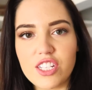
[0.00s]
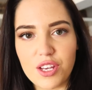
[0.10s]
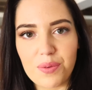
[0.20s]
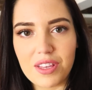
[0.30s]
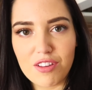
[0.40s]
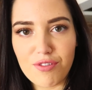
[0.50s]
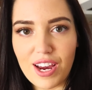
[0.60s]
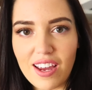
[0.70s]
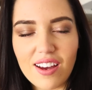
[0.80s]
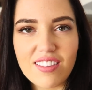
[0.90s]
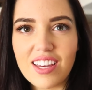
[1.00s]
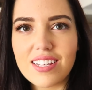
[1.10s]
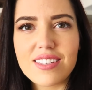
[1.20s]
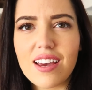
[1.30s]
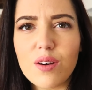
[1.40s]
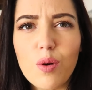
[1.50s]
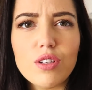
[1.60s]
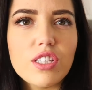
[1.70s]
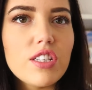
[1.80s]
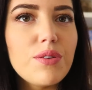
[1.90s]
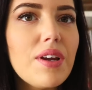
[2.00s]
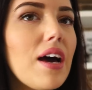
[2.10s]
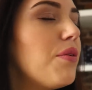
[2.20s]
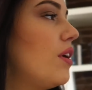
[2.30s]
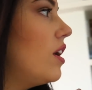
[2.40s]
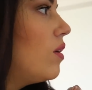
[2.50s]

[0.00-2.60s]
2 and 3. I think it's like 2:15 now.